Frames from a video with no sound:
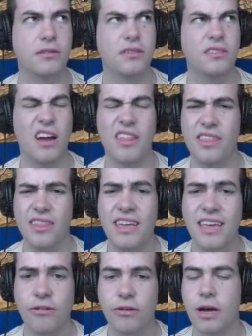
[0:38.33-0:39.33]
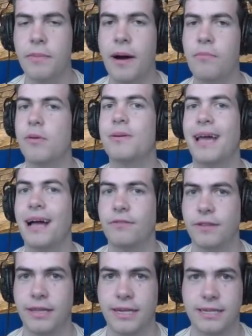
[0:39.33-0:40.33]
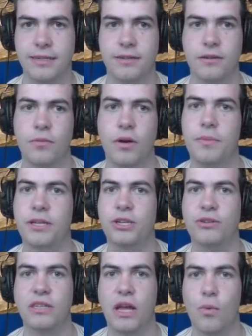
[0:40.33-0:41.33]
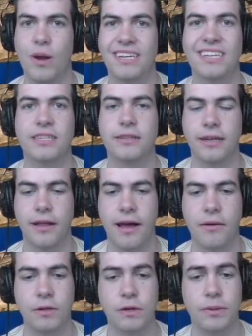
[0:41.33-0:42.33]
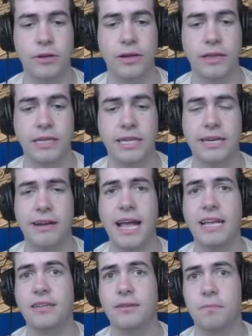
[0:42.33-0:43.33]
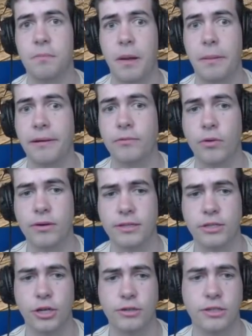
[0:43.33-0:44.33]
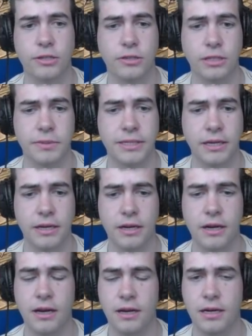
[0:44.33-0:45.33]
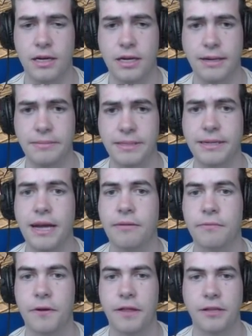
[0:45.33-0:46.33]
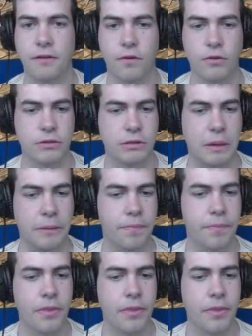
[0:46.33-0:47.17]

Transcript: I think it will come out probably after this, probably Tuesday or Wednesday or something like that, which we'll be looking at the Tier 8 Barbarian Warriors, the Chosen Swordsman. So yeah, got that to look forward to as well.